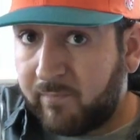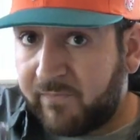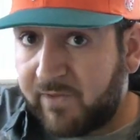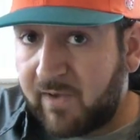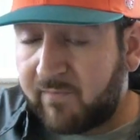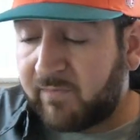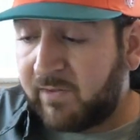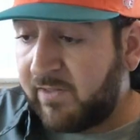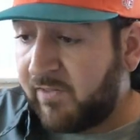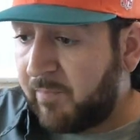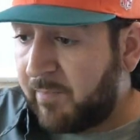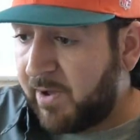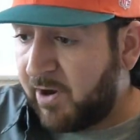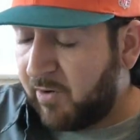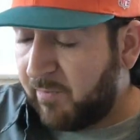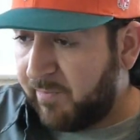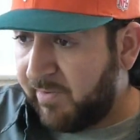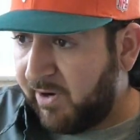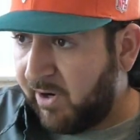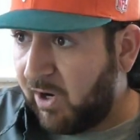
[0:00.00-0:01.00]
Definitely the
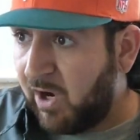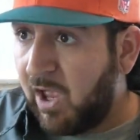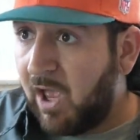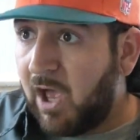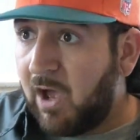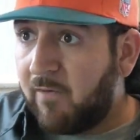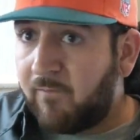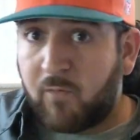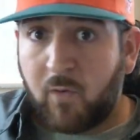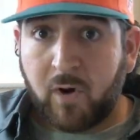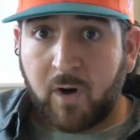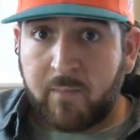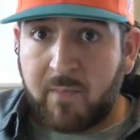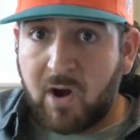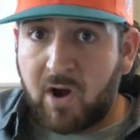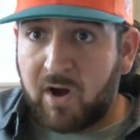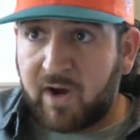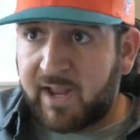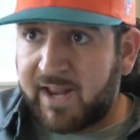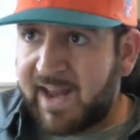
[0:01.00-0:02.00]
better beer. For an
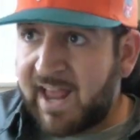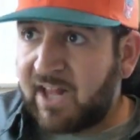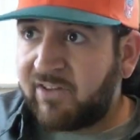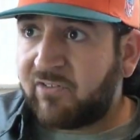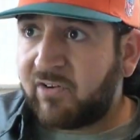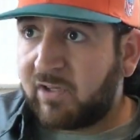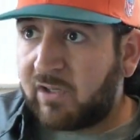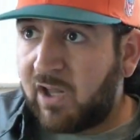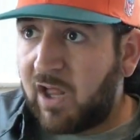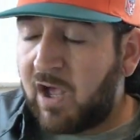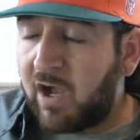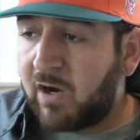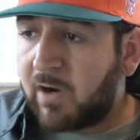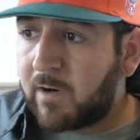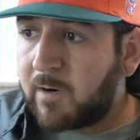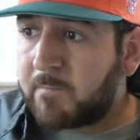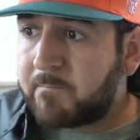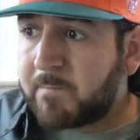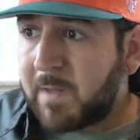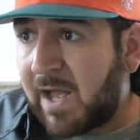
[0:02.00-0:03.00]
American adjunct
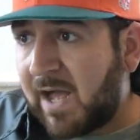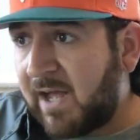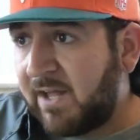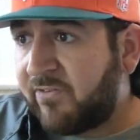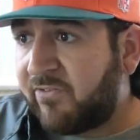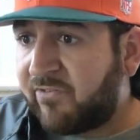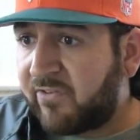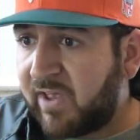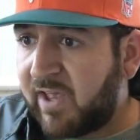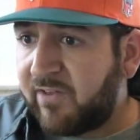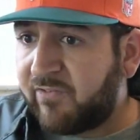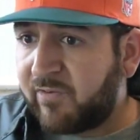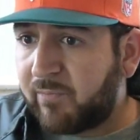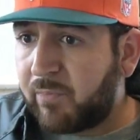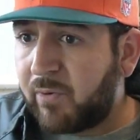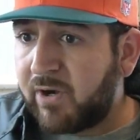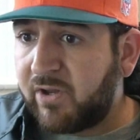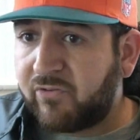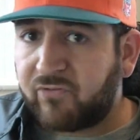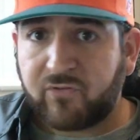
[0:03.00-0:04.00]
lager, I'd say it's
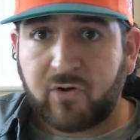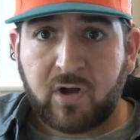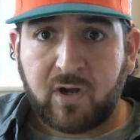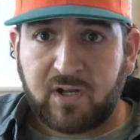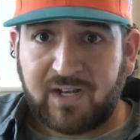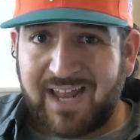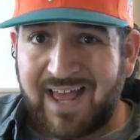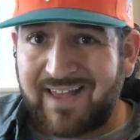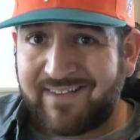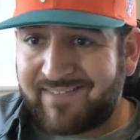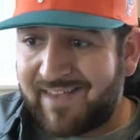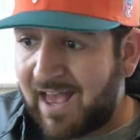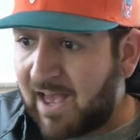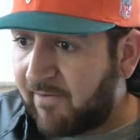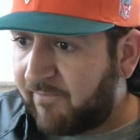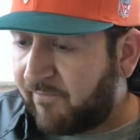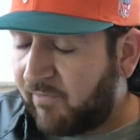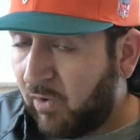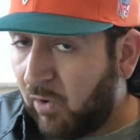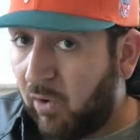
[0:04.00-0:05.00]
a pretty strong glass
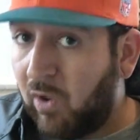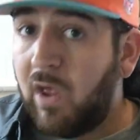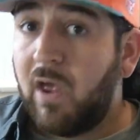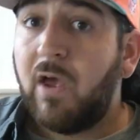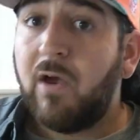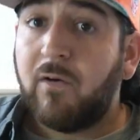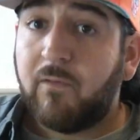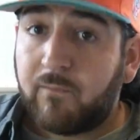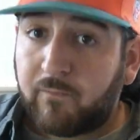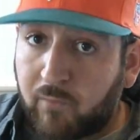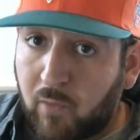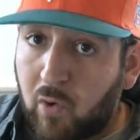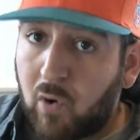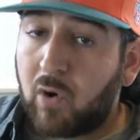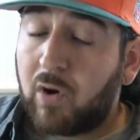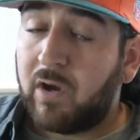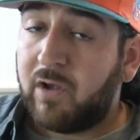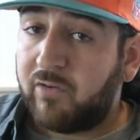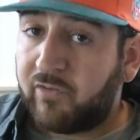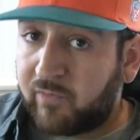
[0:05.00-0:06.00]
half full
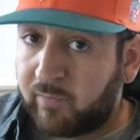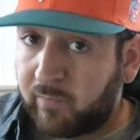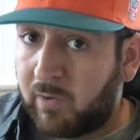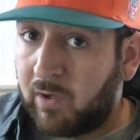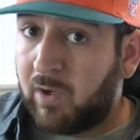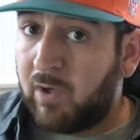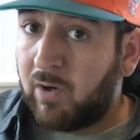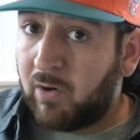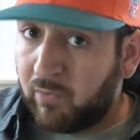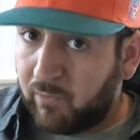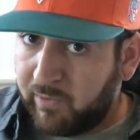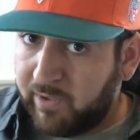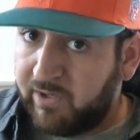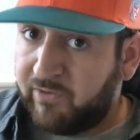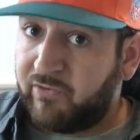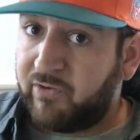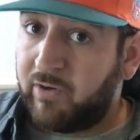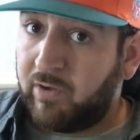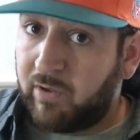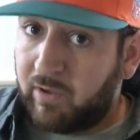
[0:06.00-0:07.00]
for a small
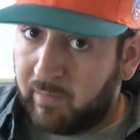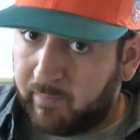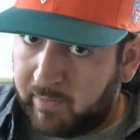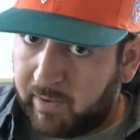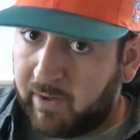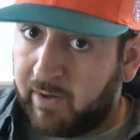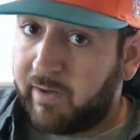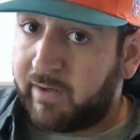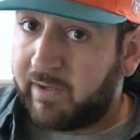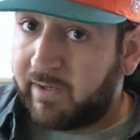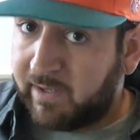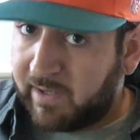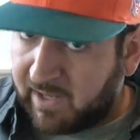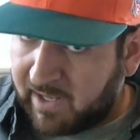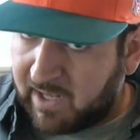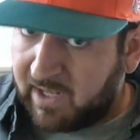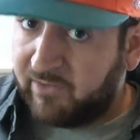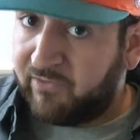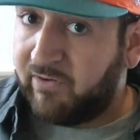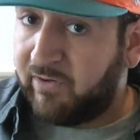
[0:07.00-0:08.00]
regional American
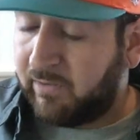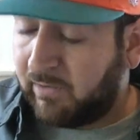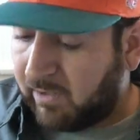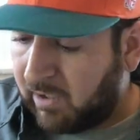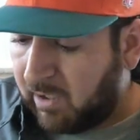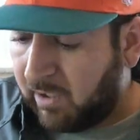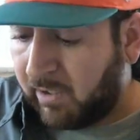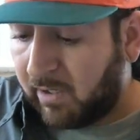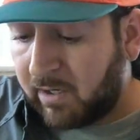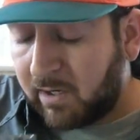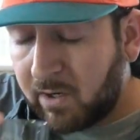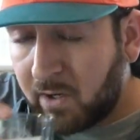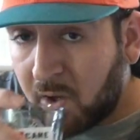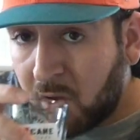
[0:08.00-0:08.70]
adjunct lager.